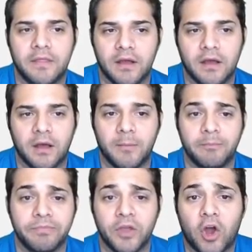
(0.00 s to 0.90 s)

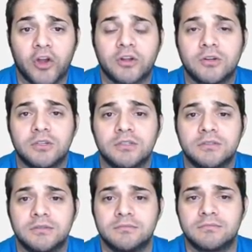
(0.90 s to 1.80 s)
Um, the
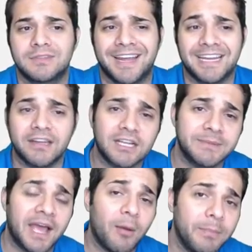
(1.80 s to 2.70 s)
article kind of talks
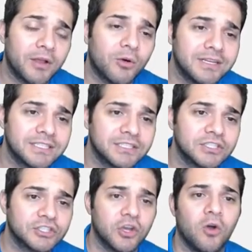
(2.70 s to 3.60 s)
about how Bitcoin is just
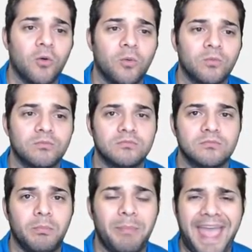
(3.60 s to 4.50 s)
so
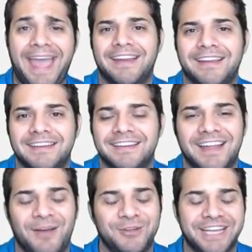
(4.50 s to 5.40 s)
bad,
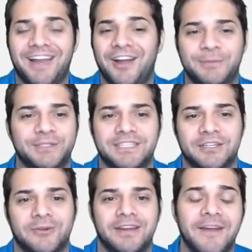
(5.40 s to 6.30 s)
which I one hundred percent
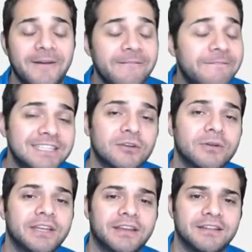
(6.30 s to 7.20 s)
agree. Fees are
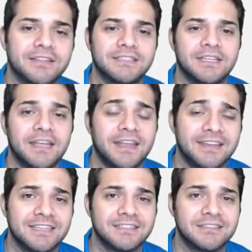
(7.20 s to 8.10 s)
ridiculous.
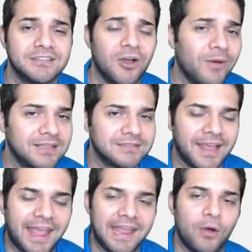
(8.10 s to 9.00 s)
It's as slow as
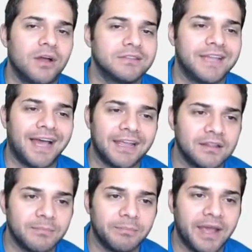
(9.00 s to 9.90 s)
A O L
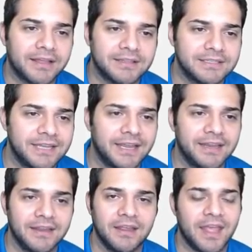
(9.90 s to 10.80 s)
dial-up back in the
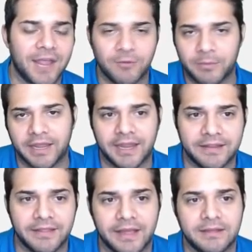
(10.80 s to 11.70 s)
day. Everybody
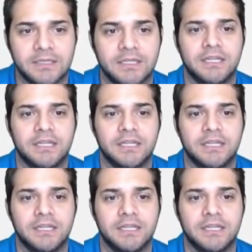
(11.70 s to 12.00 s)
hated that.